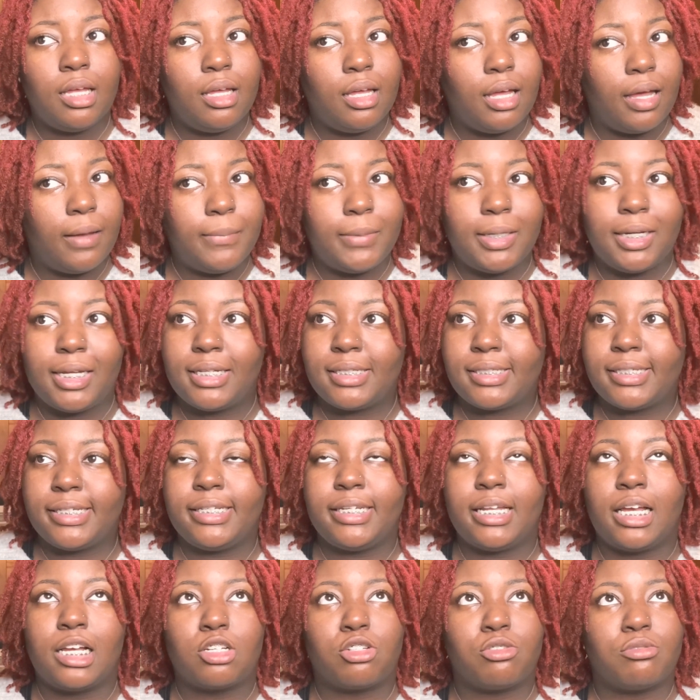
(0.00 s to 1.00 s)
I'm a lazy
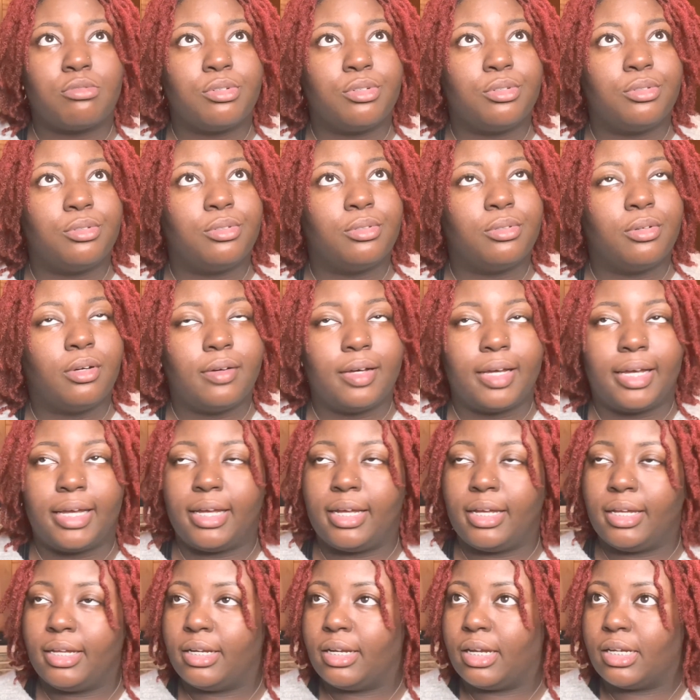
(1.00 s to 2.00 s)
natural,
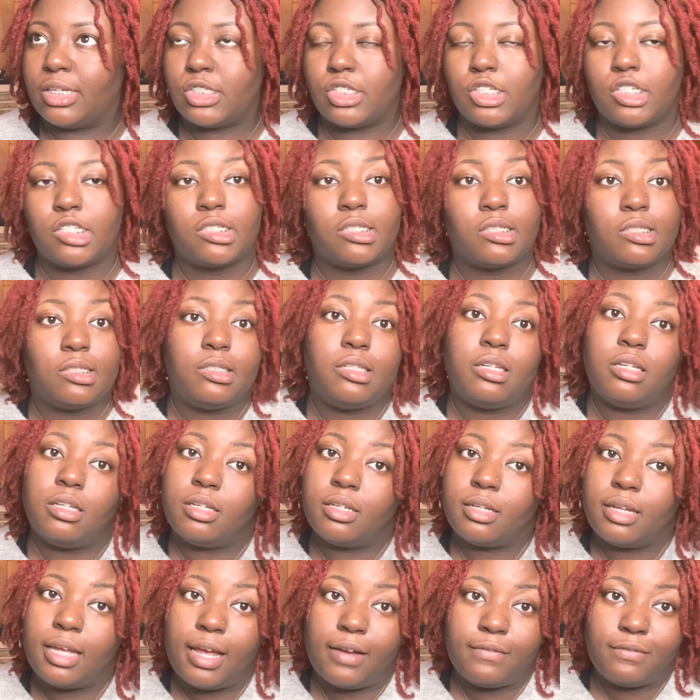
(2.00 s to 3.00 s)
and I just
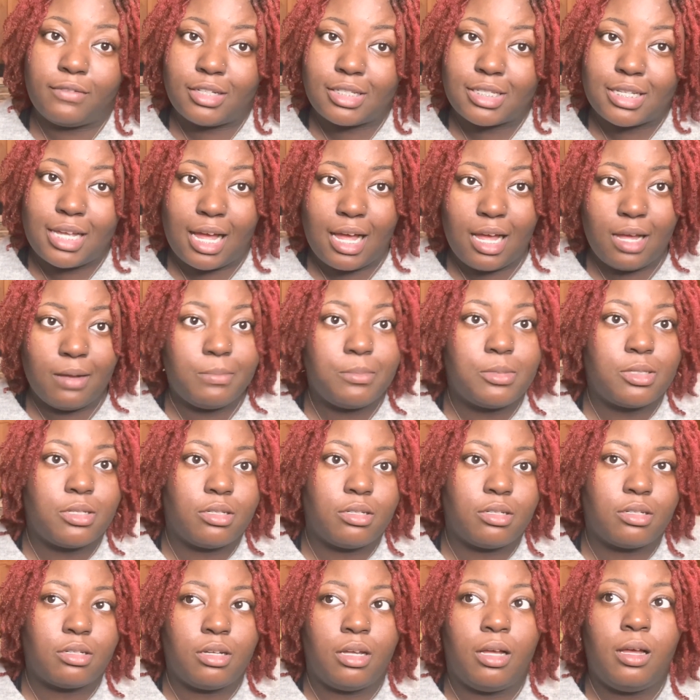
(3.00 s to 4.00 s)
didn't have the time
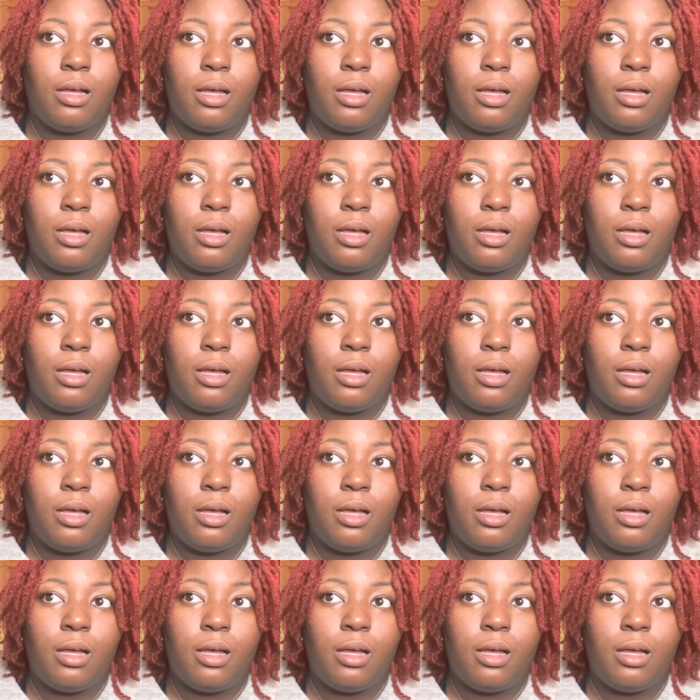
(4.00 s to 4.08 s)
to